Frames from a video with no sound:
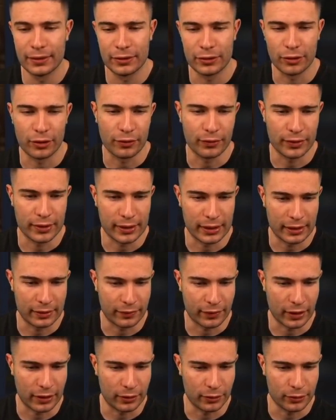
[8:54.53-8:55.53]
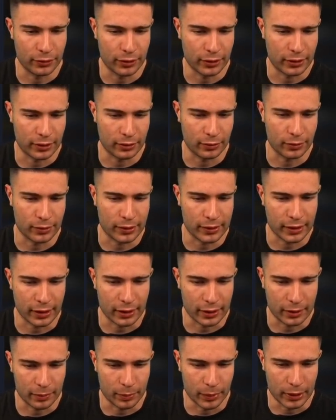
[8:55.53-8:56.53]
So obviously, if I lose this, it'll
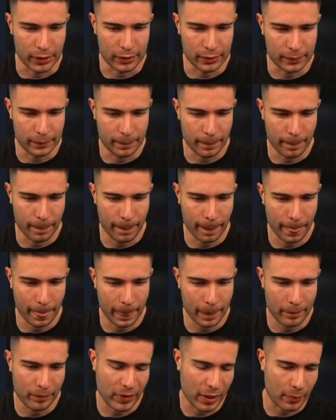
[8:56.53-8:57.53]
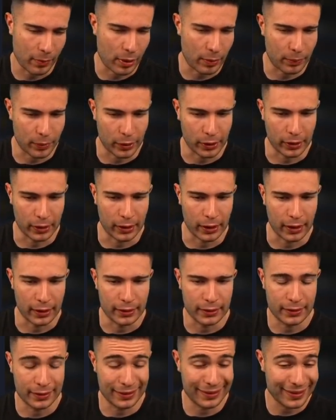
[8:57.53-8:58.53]
suck, but I'm up on the night
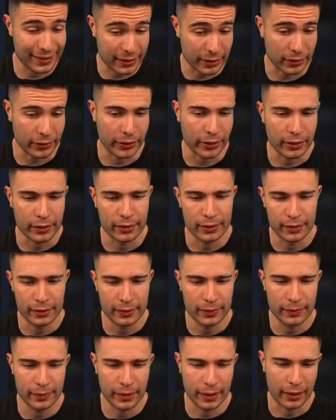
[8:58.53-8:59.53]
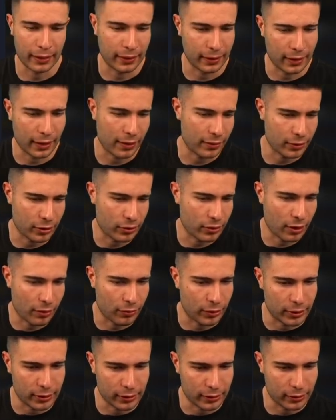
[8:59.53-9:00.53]
still, and I
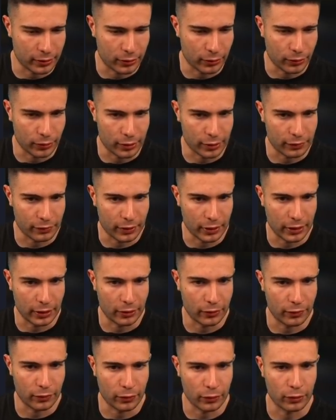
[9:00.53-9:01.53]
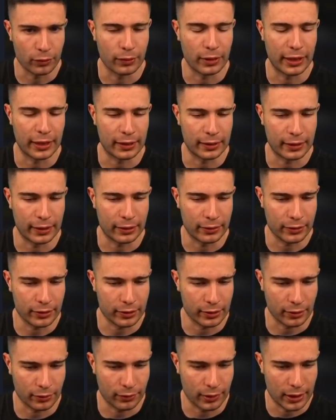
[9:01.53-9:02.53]
wanted to do this video for a while now because
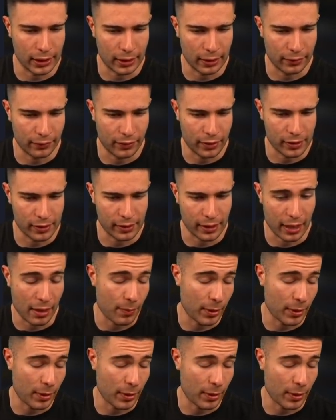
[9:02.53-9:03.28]
I really love this game.